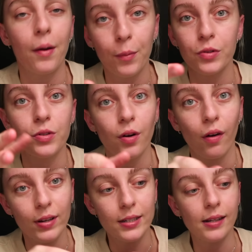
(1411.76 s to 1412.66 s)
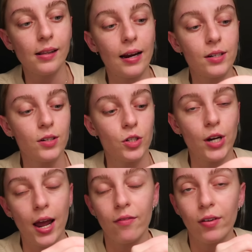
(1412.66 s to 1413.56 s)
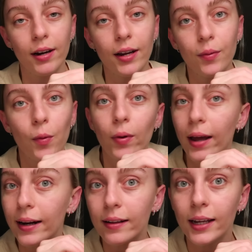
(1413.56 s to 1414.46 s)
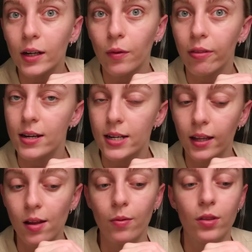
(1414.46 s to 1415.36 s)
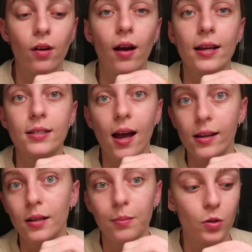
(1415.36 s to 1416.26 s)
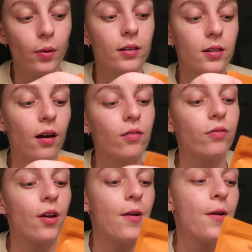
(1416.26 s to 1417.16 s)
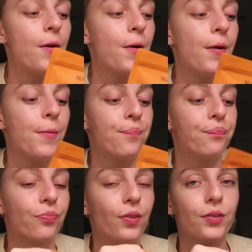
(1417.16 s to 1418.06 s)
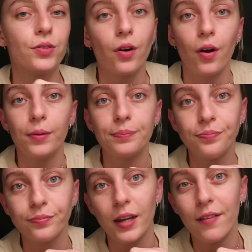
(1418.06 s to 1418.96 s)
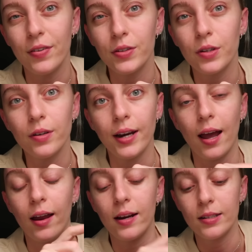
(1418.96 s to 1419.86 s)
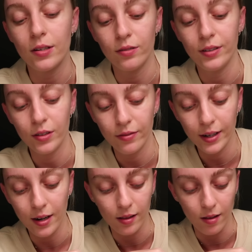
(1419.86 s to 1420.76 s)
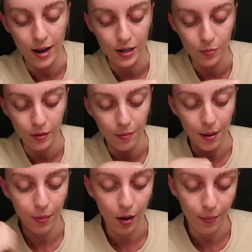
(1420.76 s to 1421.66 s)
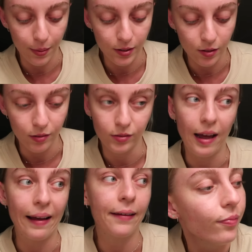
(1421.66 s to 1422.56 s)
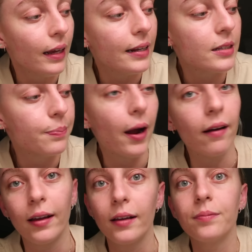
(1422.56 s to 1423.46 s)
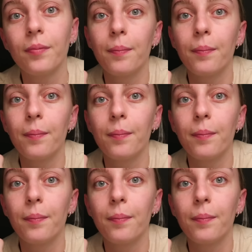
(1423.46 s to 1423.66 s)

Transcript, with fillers: I also obviously like to share very organically and authentically with you guys as I'm doing stuff. So it feels good now and it still feels very aligned with my purpose of like inspiring